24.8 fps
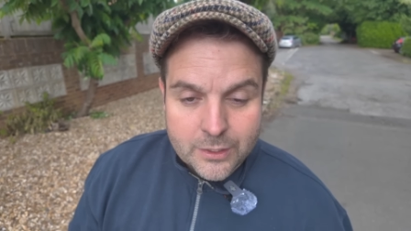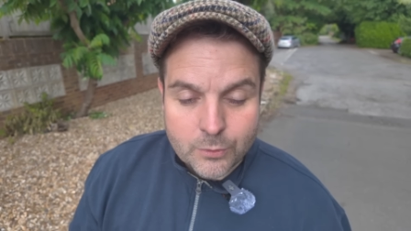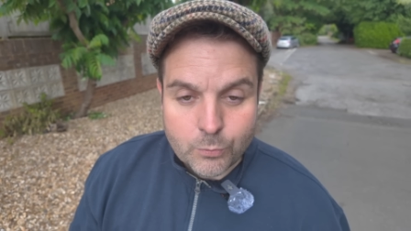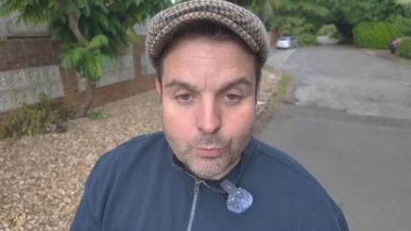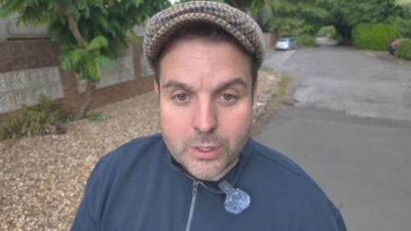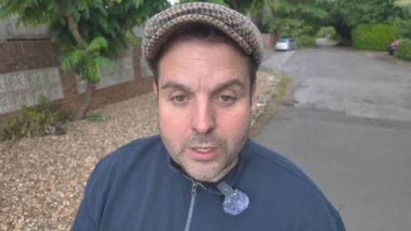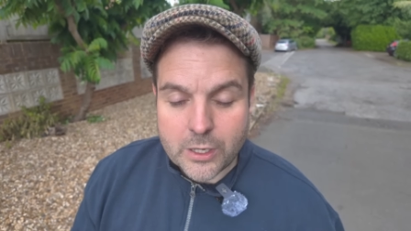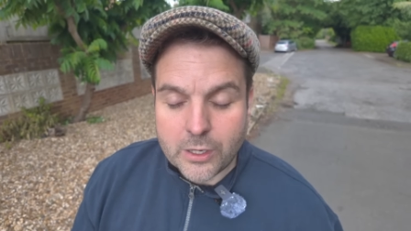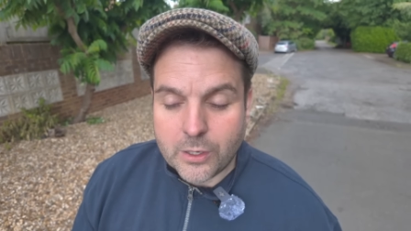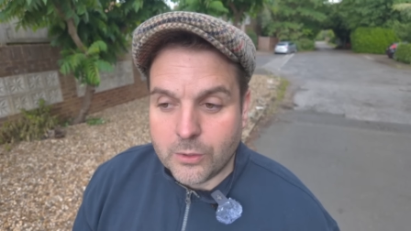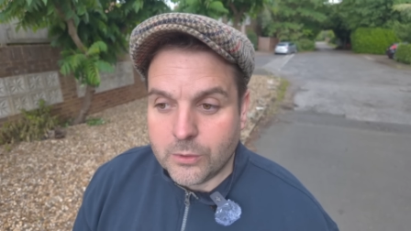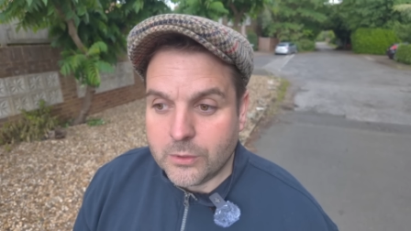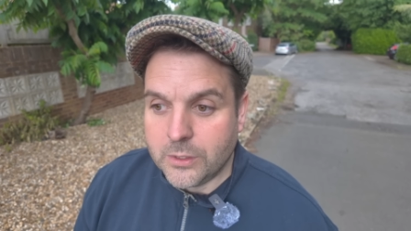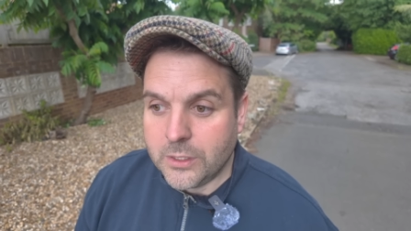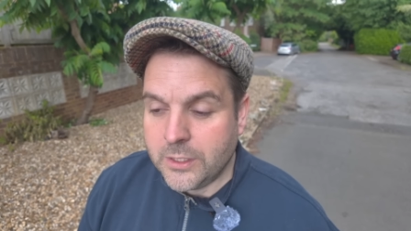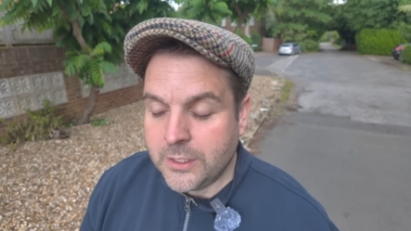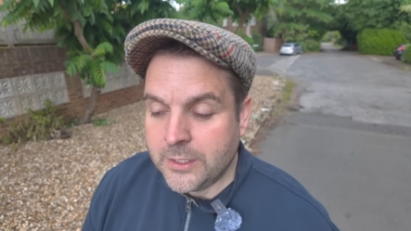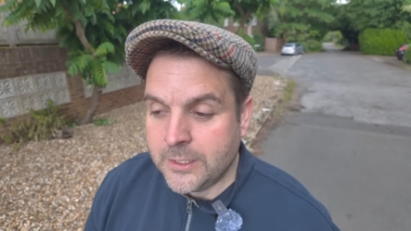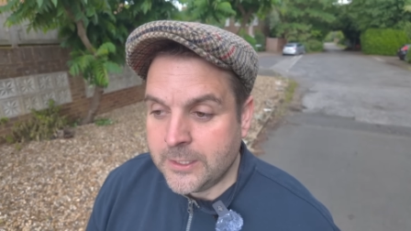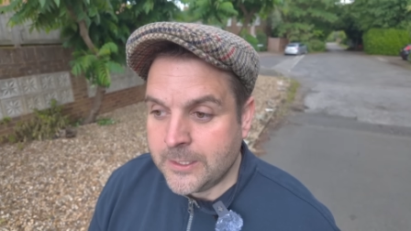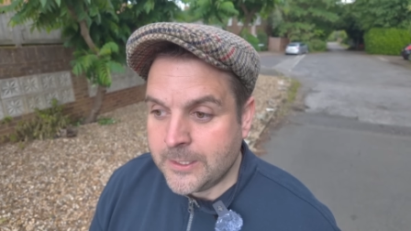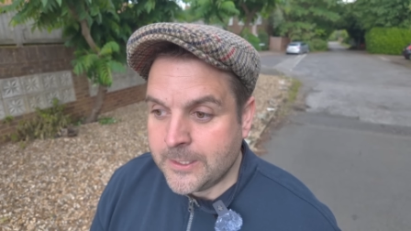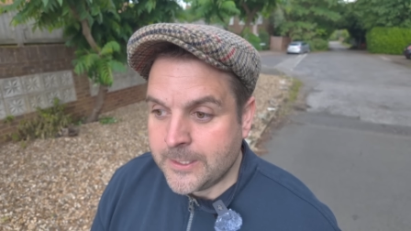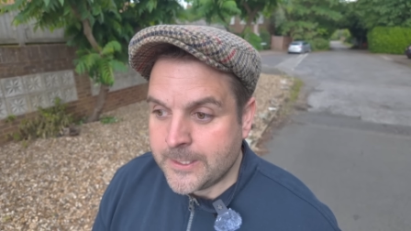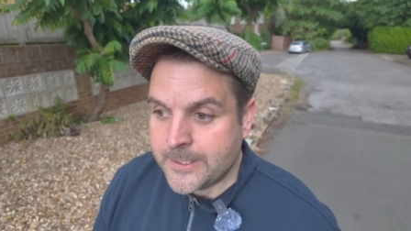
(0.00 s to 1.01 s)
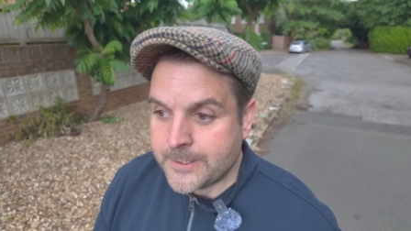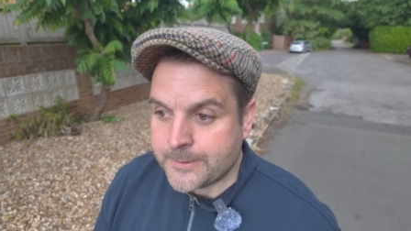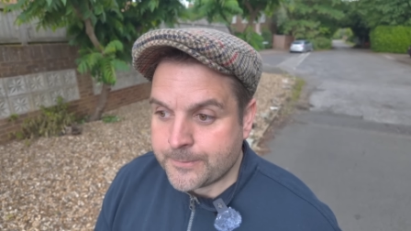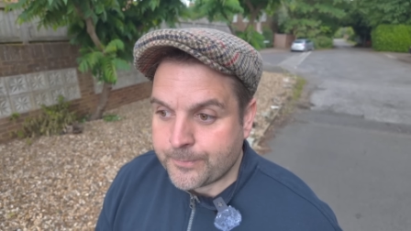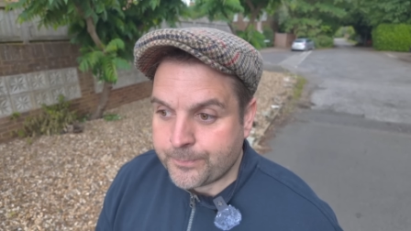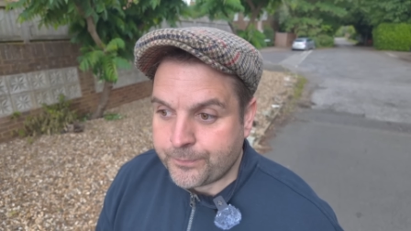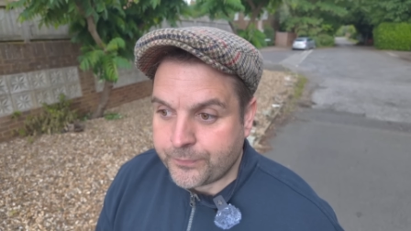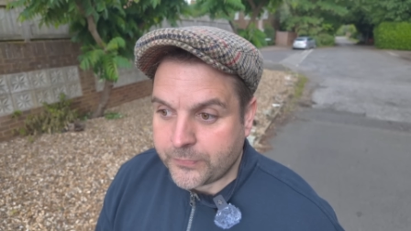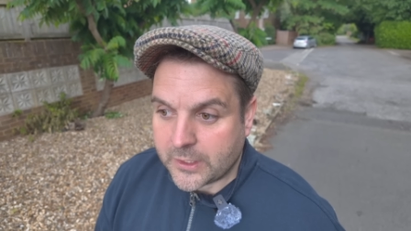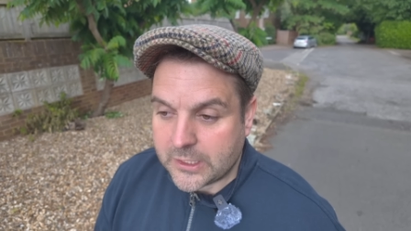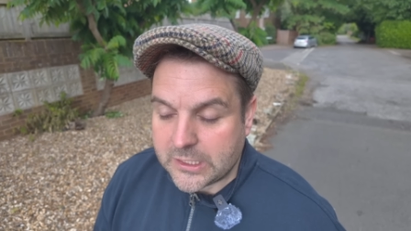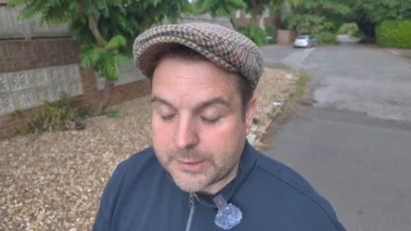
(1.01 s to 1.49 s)
Well,
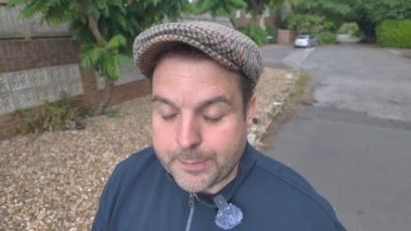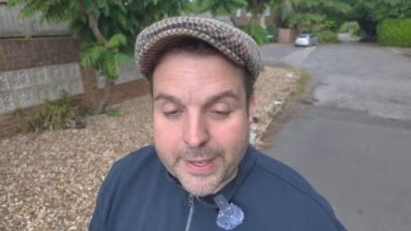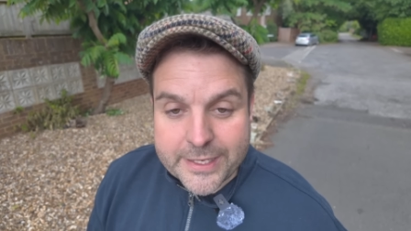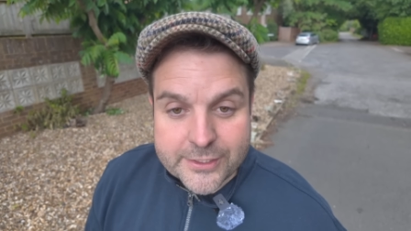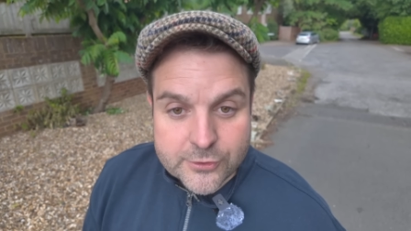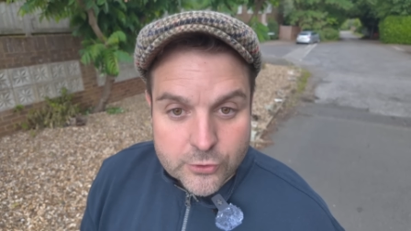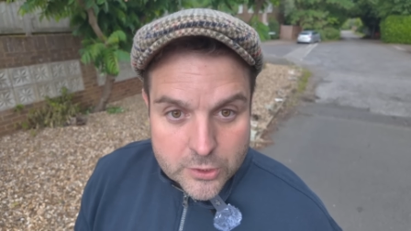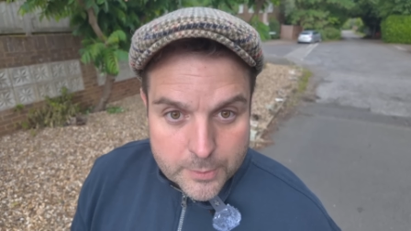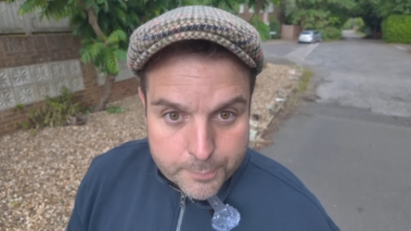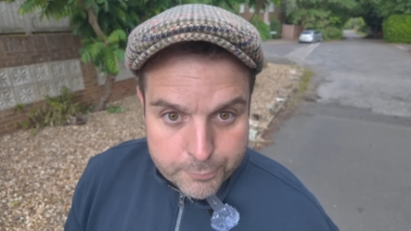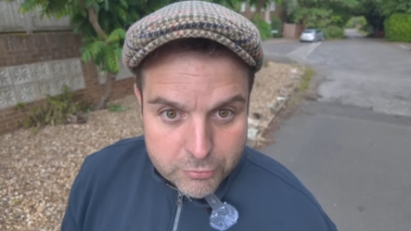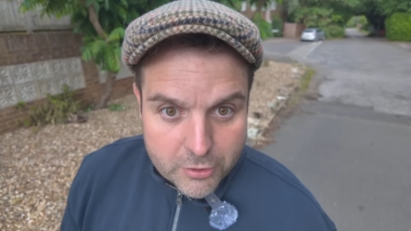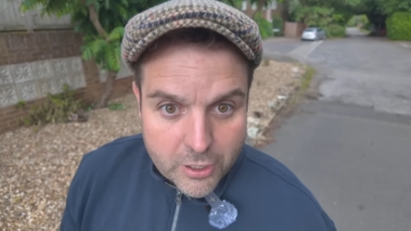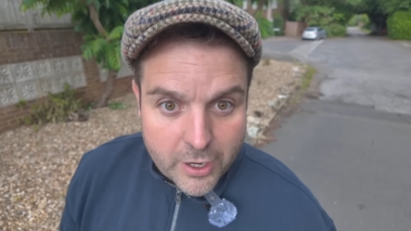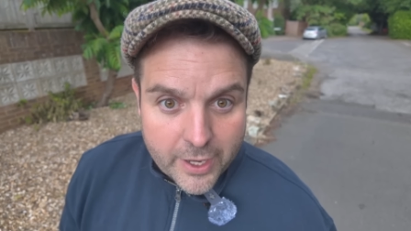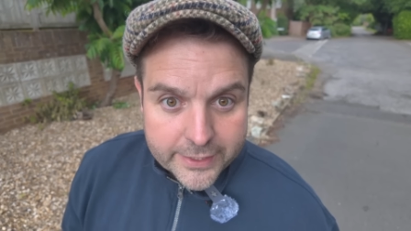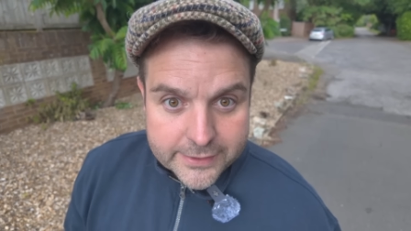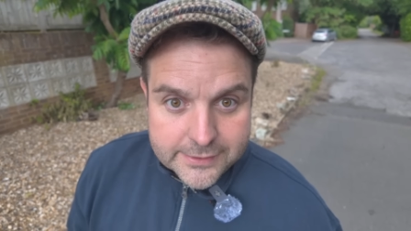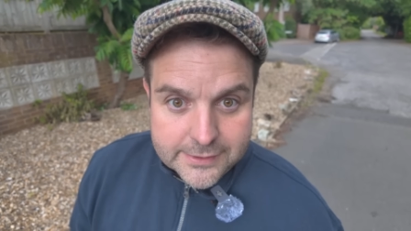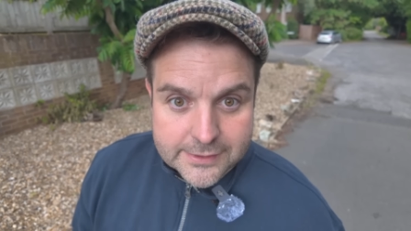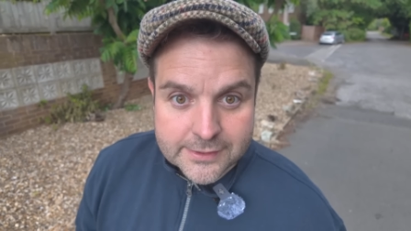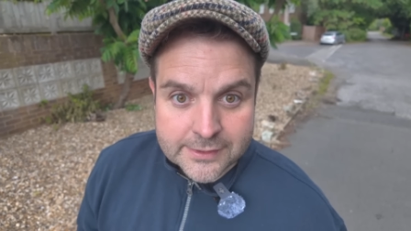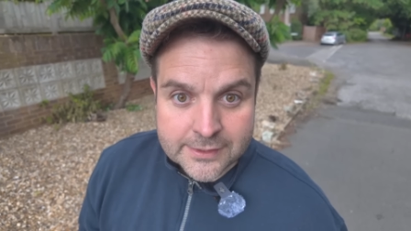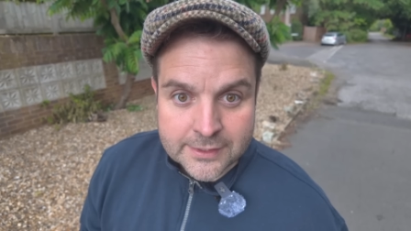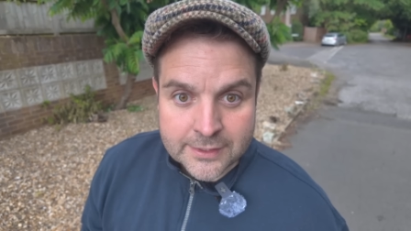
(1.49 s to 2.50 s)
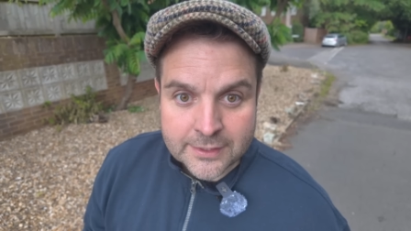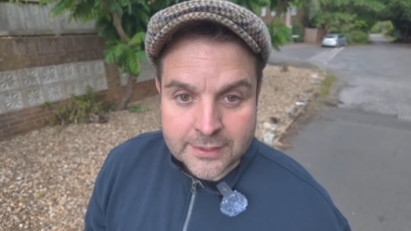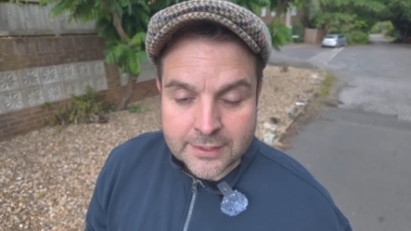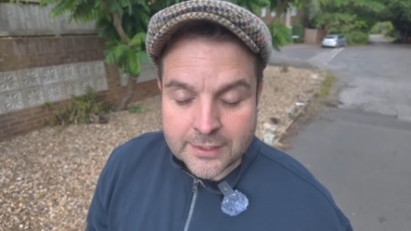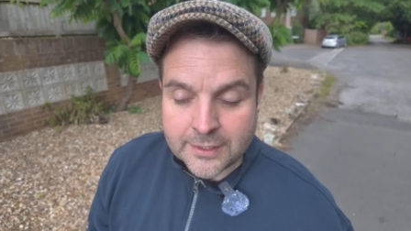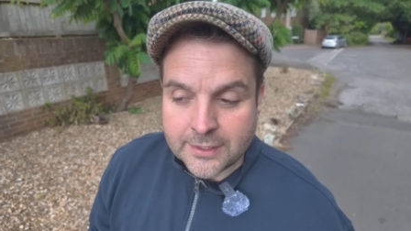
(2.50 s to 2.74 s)
depends on the price.